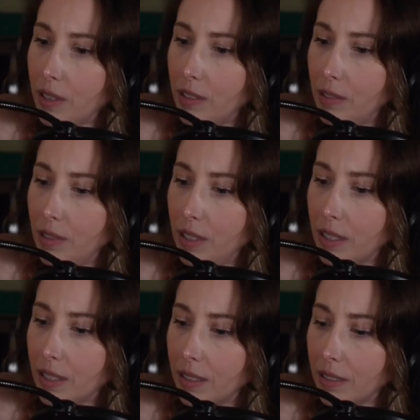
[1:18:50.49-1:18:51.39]
do
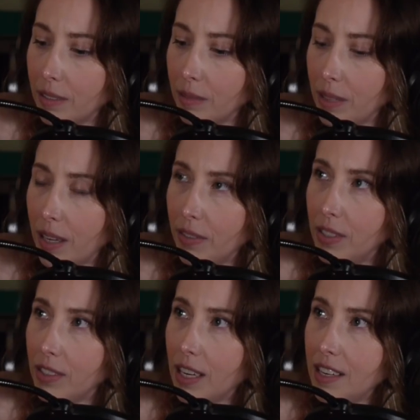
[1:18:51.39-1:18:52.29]
the
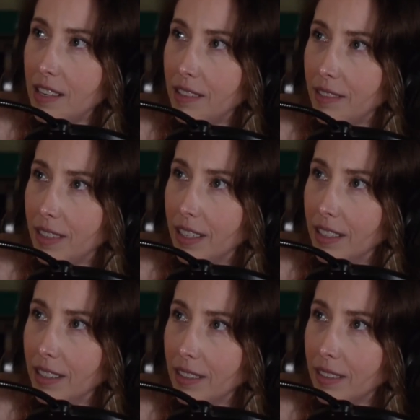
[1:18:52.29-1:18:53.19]
Heaven's Gate thing.